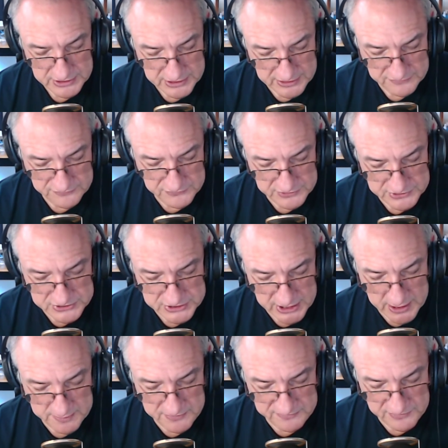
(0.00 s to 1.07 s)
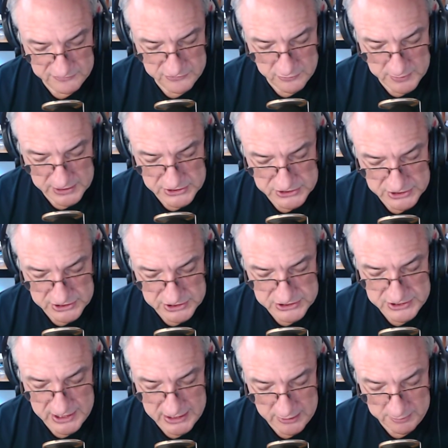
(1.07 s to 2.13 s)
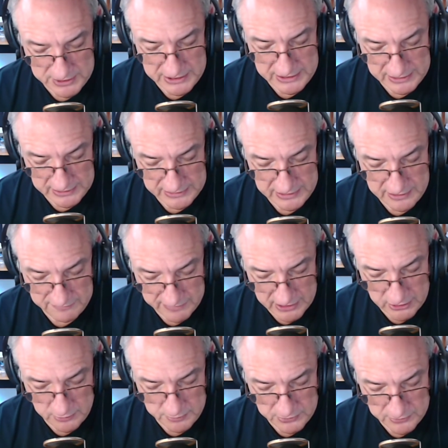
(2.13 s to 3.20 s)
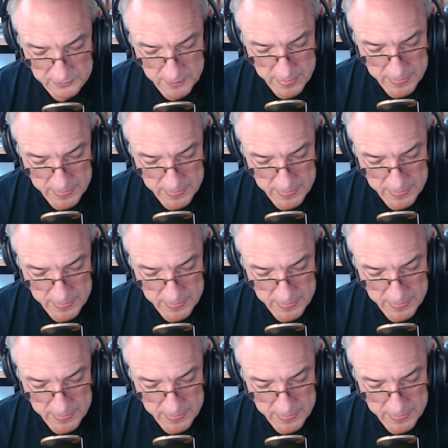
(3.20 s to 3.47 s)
if this type of information is not immediately available,